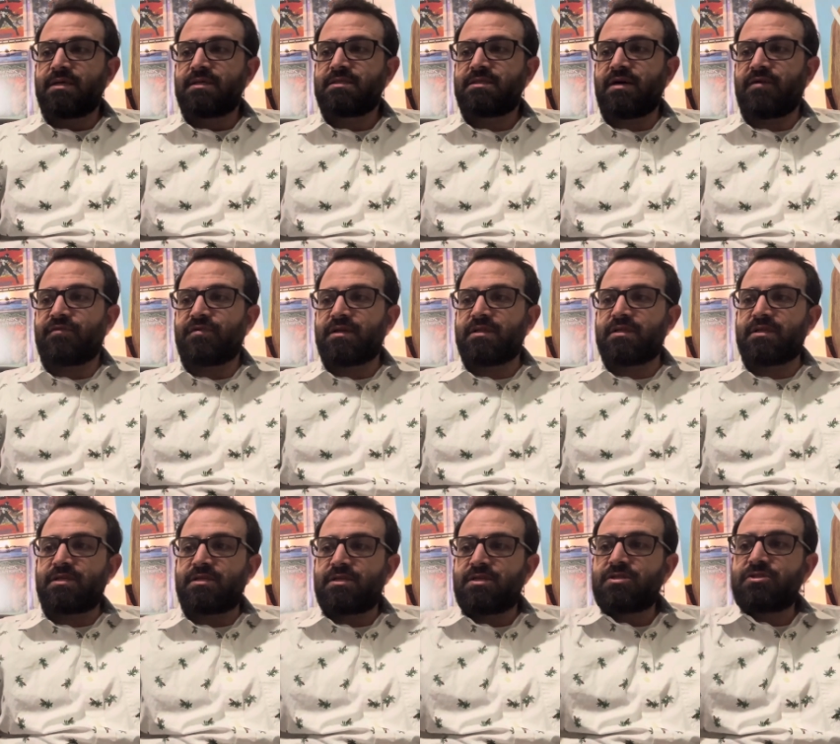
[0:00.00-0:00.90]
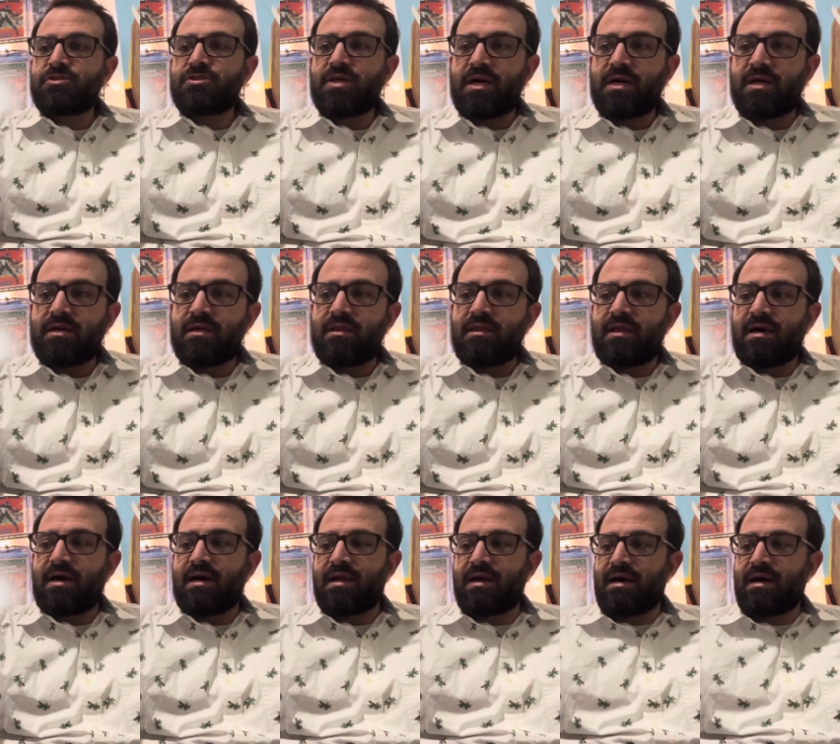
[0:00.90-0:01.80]
Definitely check
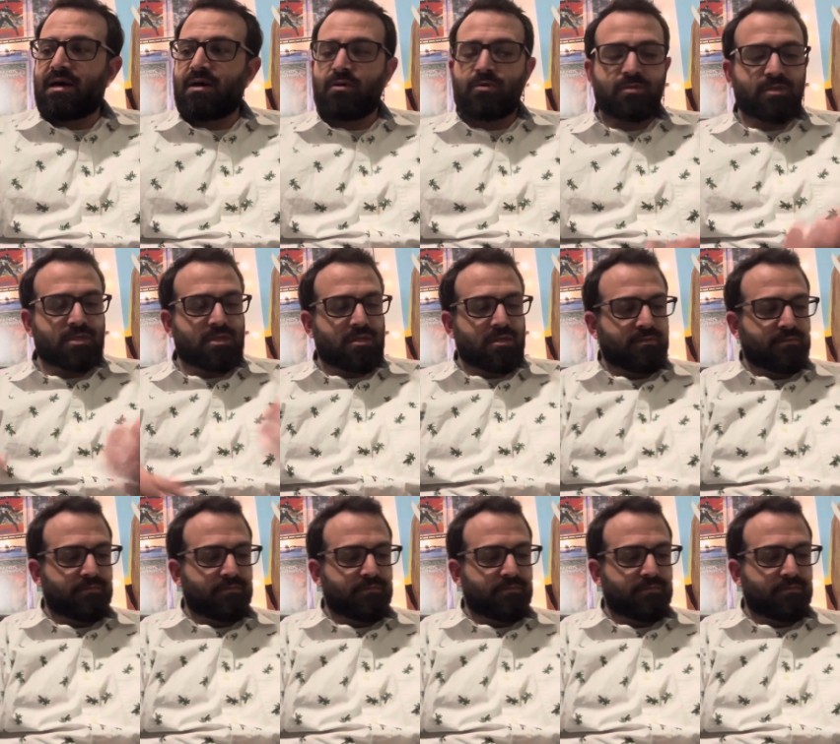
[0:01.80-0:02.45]
that out.